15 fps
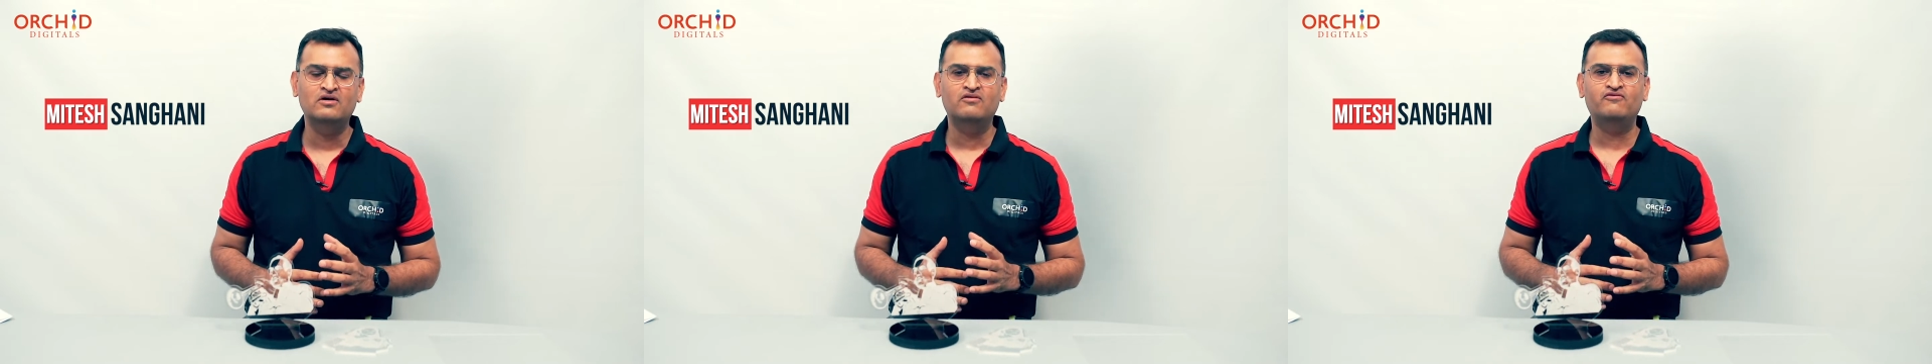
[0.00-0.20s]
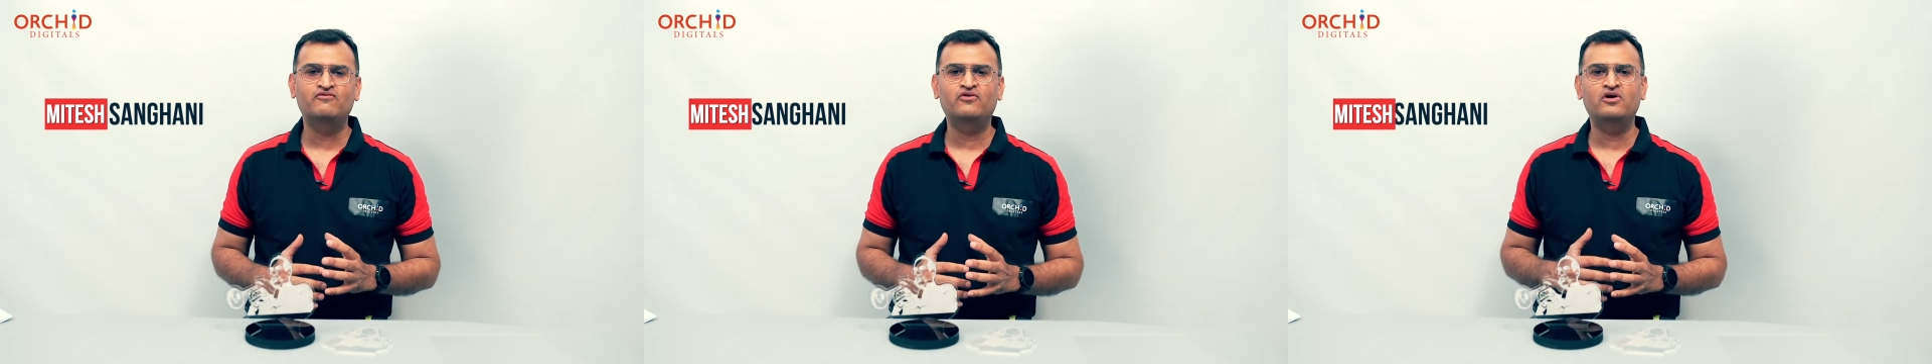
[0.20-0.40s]

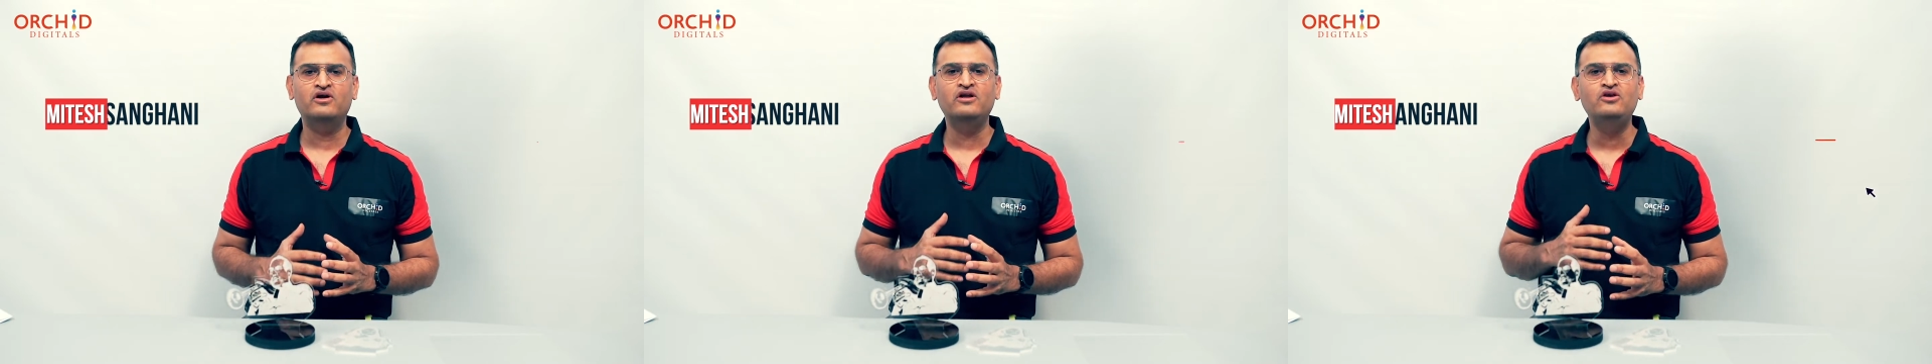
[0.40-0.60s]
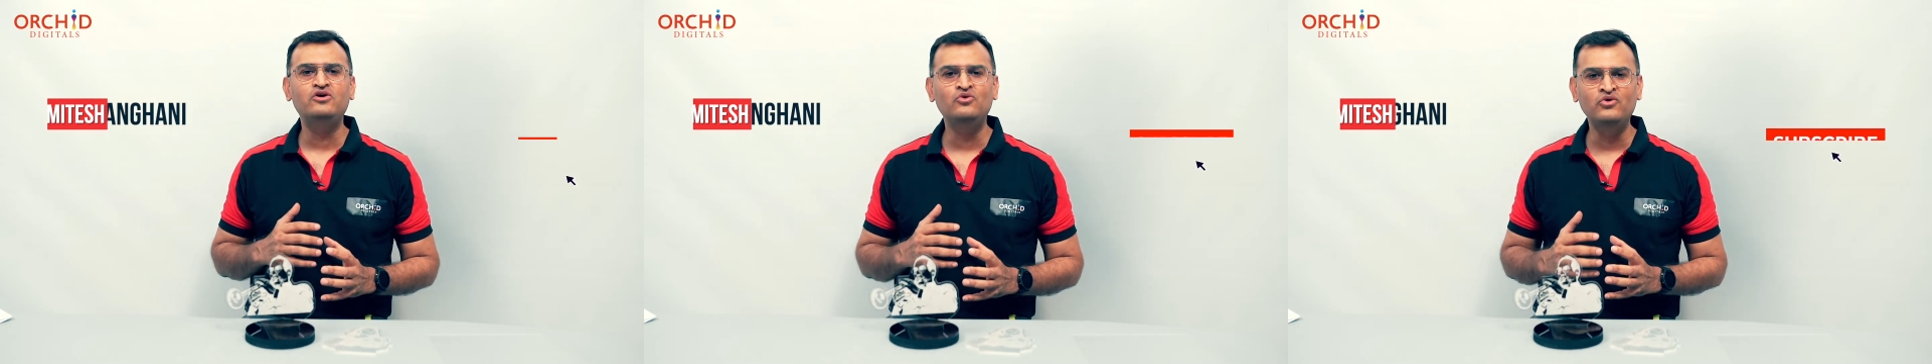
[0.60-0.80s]
for
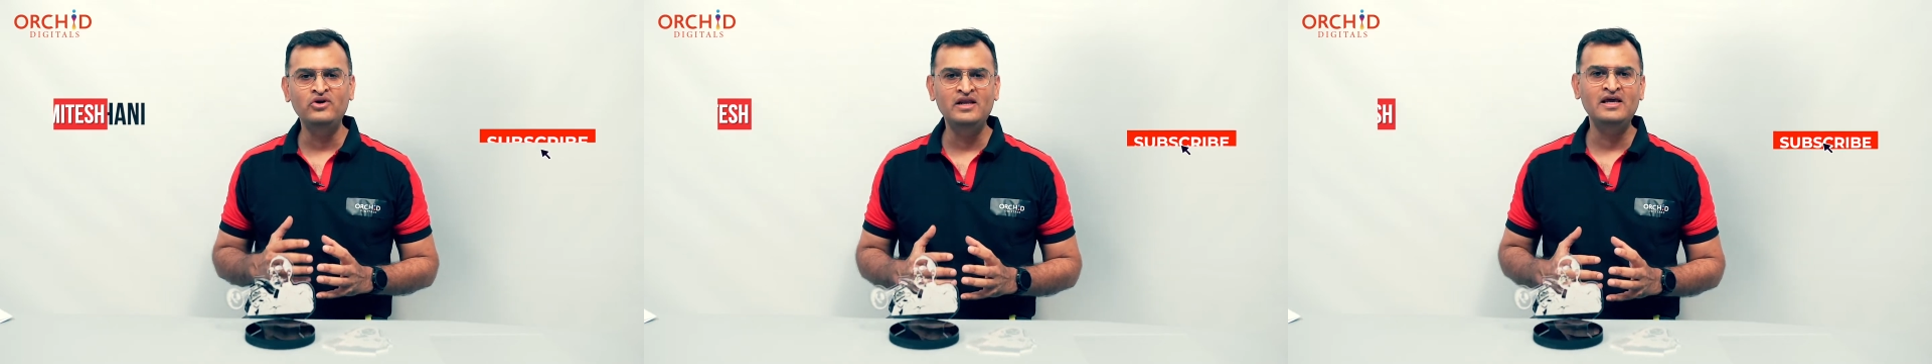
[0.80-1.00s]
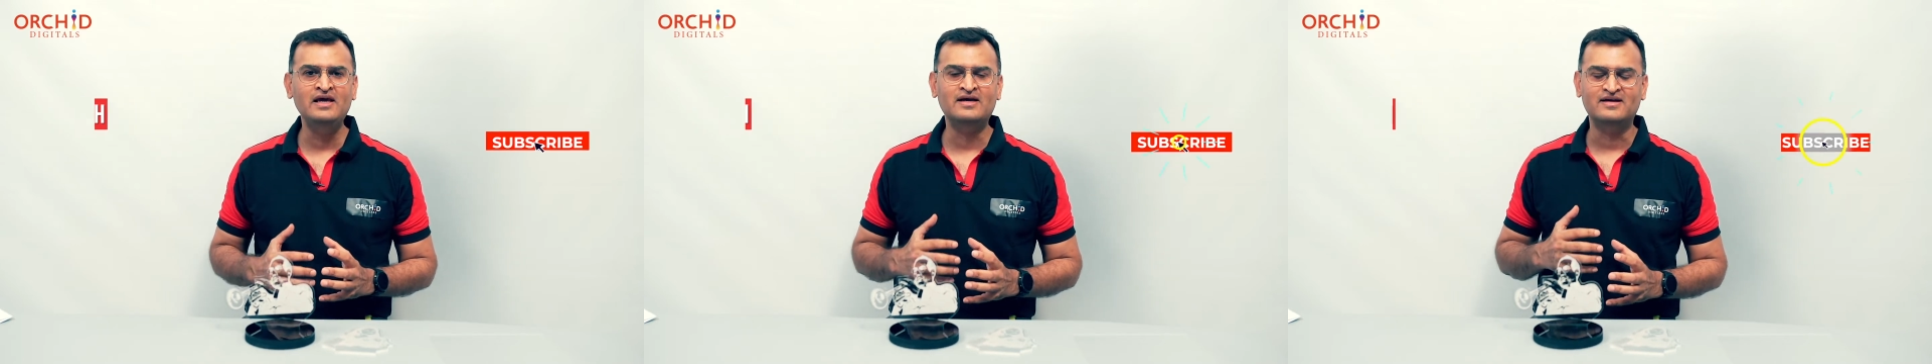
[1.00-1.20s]

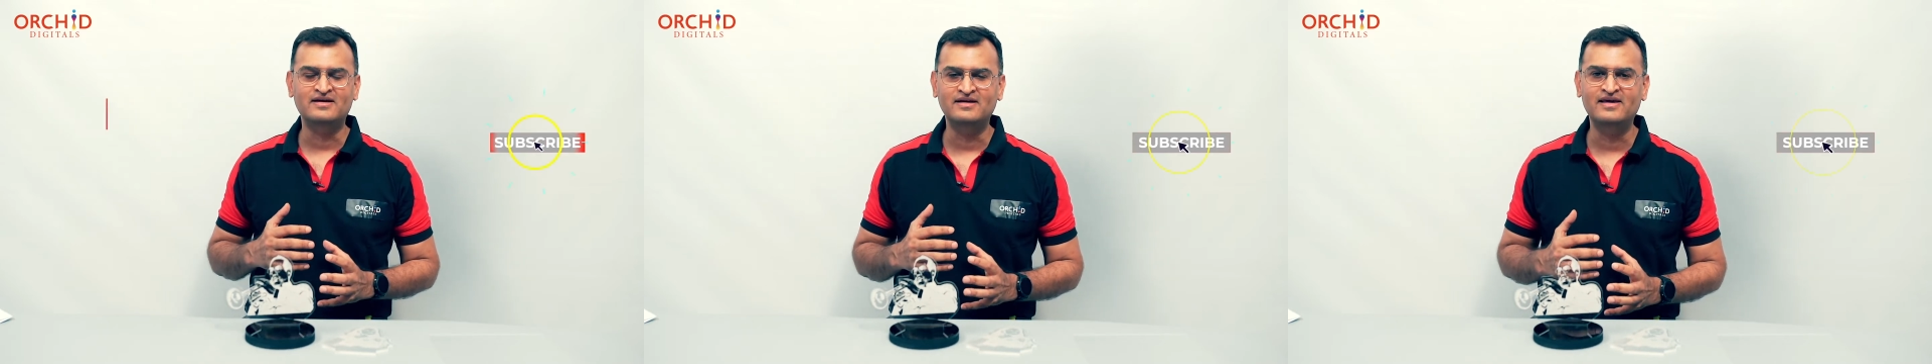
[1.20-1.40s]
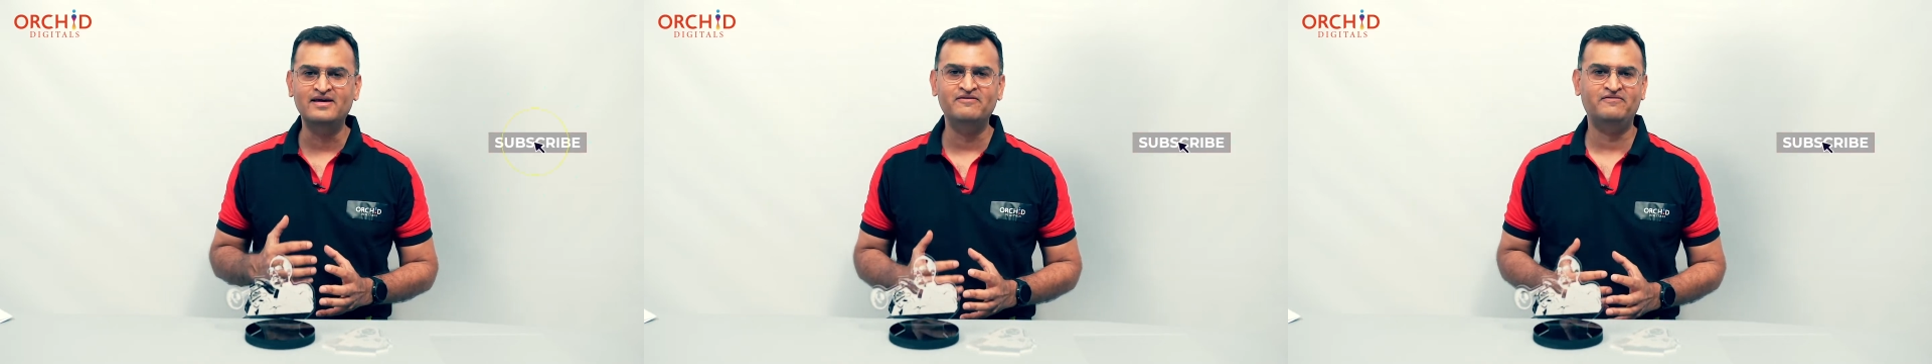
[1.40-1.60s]
unique
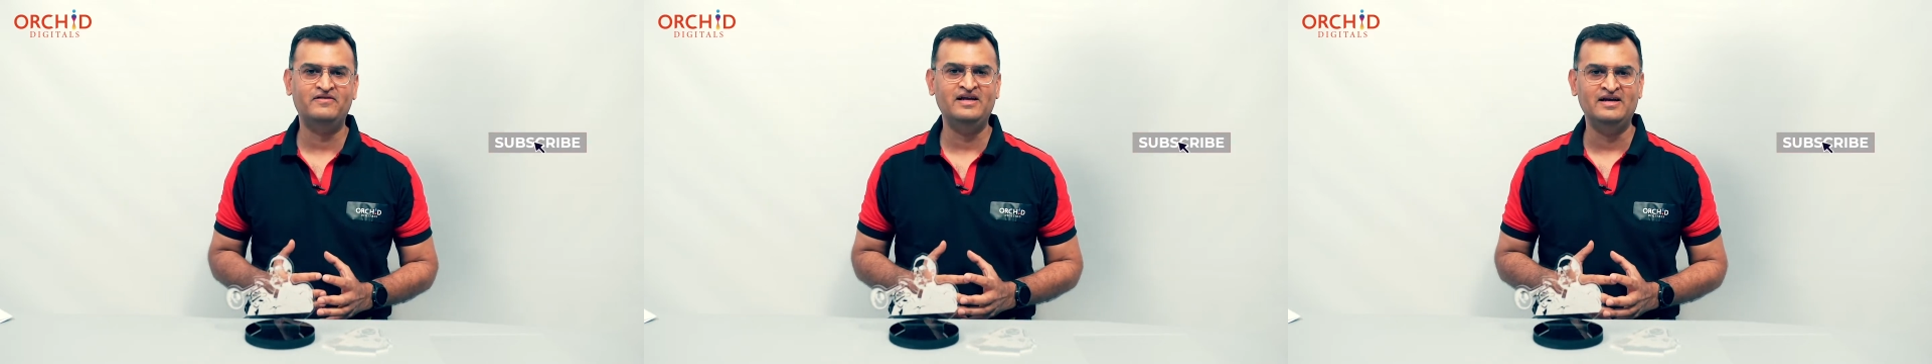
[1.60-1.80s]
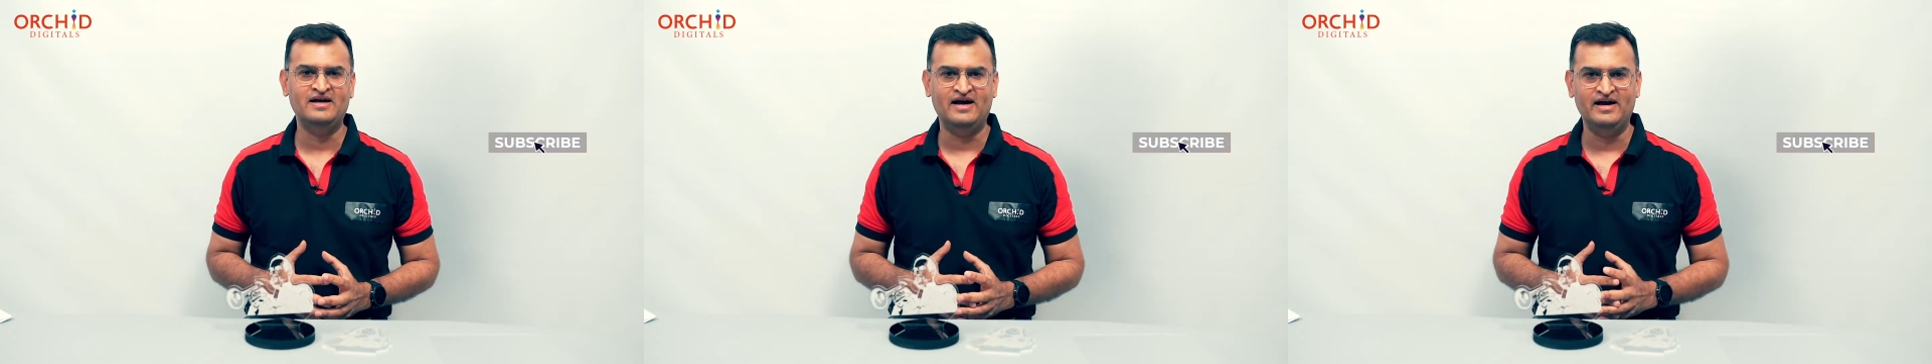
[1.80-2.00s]

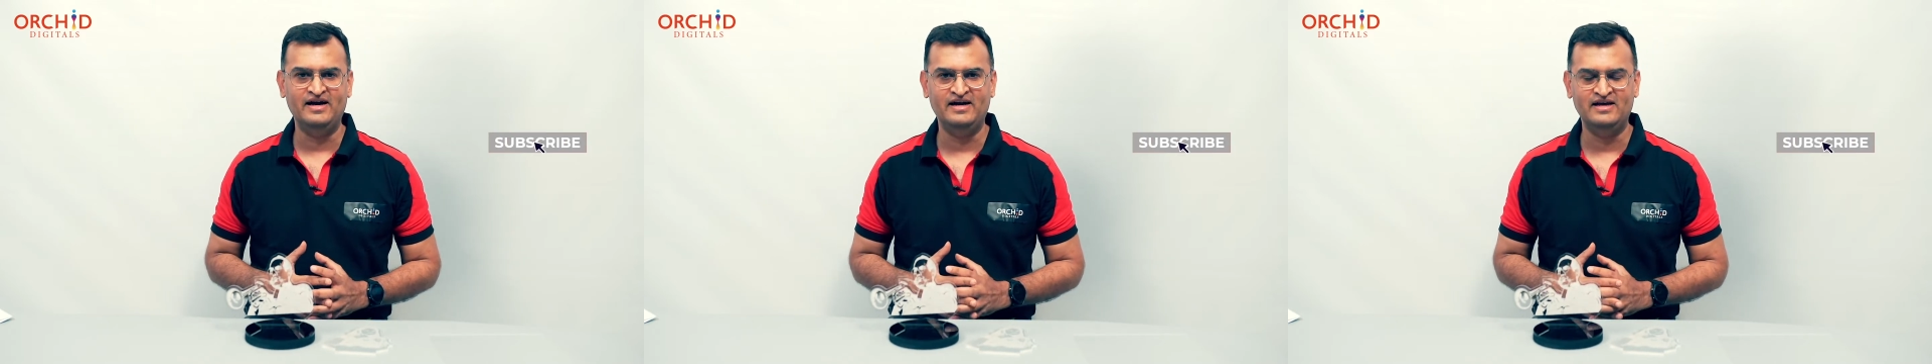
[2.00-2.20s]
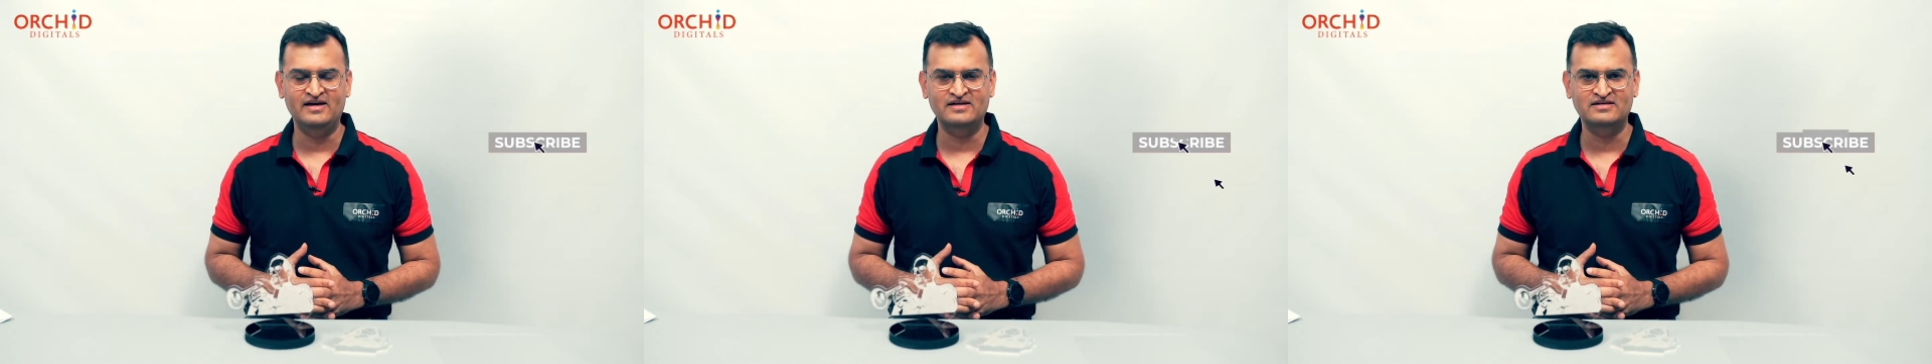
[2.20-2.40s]
gifting
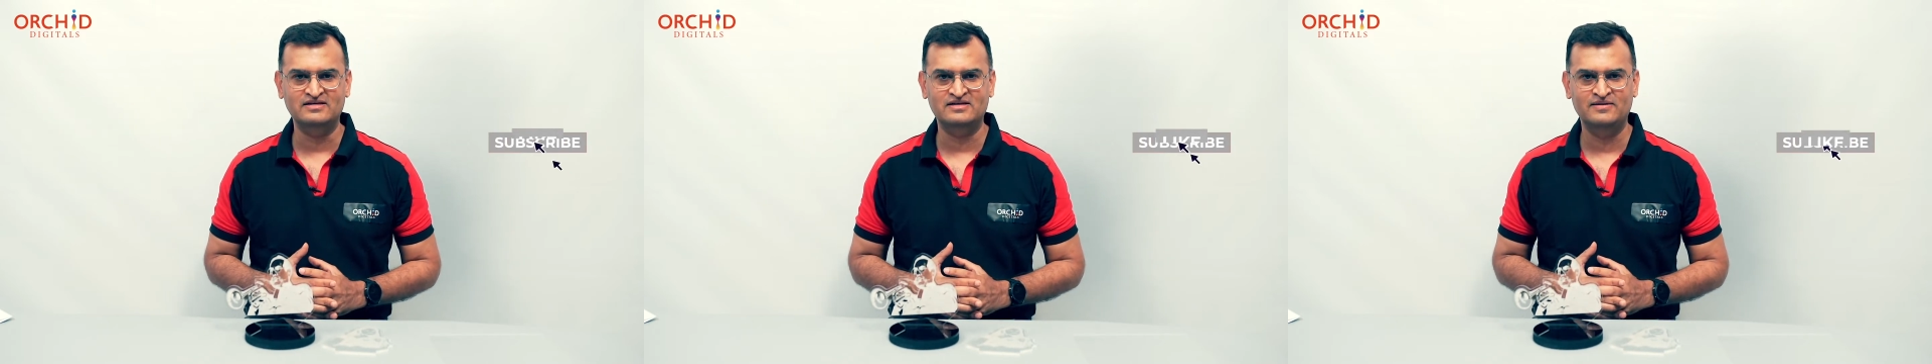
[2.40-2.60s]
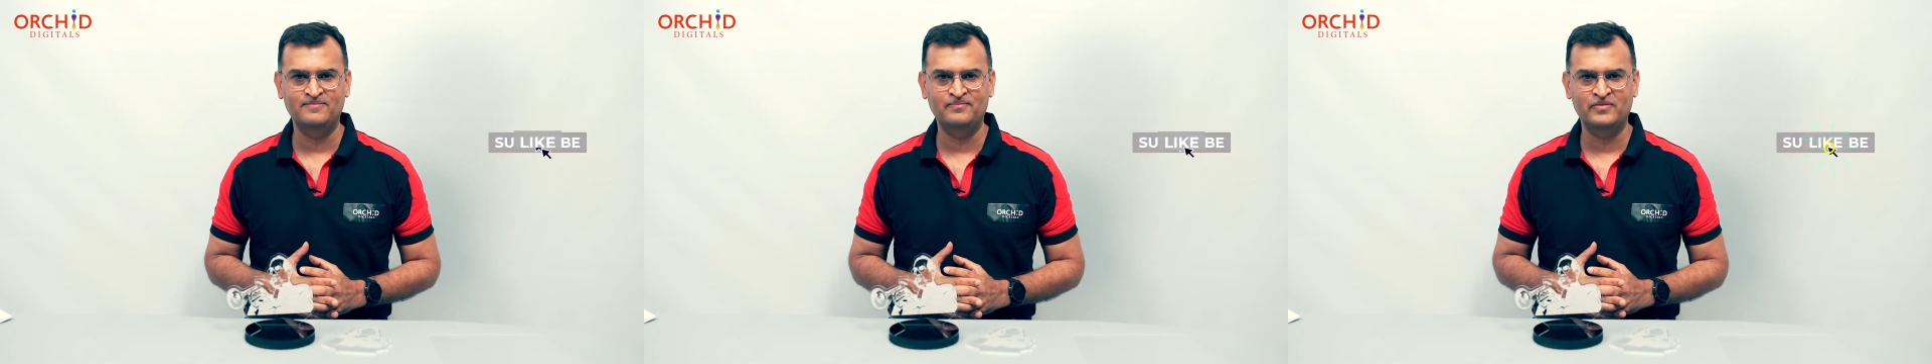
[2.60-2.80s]

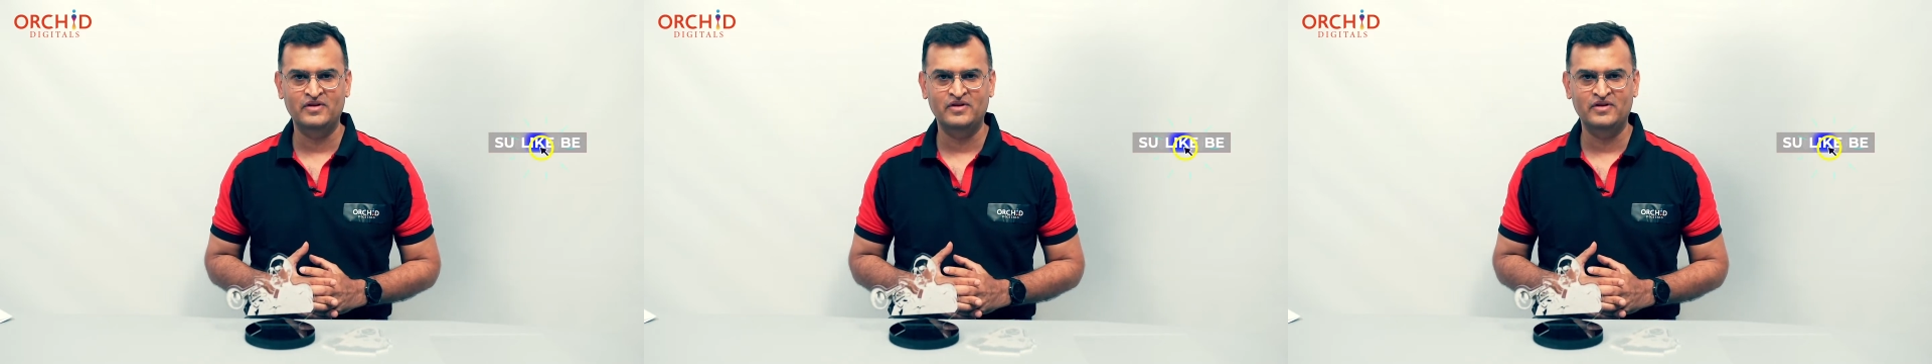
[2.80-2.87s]
ideas.